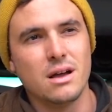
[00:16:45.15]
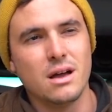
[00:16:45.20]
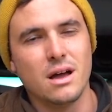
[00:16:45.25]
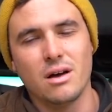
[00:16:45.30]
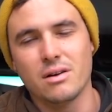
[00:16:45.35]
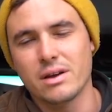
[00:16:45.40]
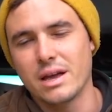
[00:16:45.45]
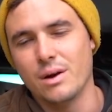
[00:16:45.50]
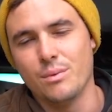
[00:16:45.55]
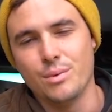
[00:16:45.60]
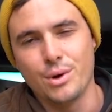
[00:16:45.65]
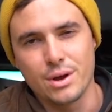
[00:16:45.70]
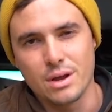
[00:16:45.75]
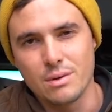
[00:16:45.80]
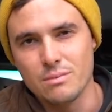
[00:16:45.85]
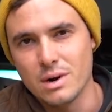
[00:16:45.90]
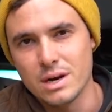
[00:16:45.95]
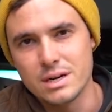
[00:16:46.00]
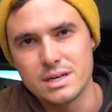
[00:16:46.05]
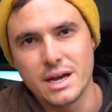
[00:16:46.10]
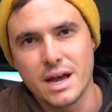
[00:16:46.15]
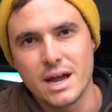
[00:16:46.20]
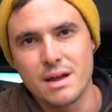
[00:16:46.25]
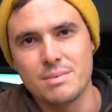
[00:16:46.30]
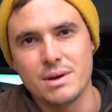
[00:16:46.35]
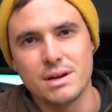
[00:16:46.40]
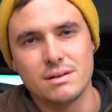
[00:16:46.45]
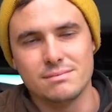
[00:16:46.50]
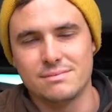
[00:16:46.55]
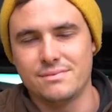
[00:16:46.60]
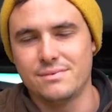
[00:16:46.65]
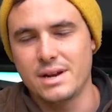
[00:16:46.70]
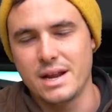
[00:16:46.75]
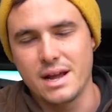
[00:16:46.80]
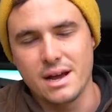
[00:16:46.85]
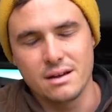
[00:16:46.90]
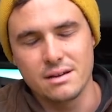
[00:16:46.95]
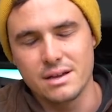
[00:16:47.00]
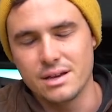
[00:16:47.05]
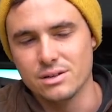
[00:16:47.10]
I'll get it working one day, but for
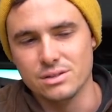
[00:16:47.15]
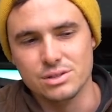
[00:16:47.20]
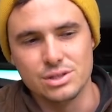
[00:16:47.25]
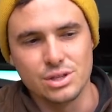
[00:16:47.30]
now it'll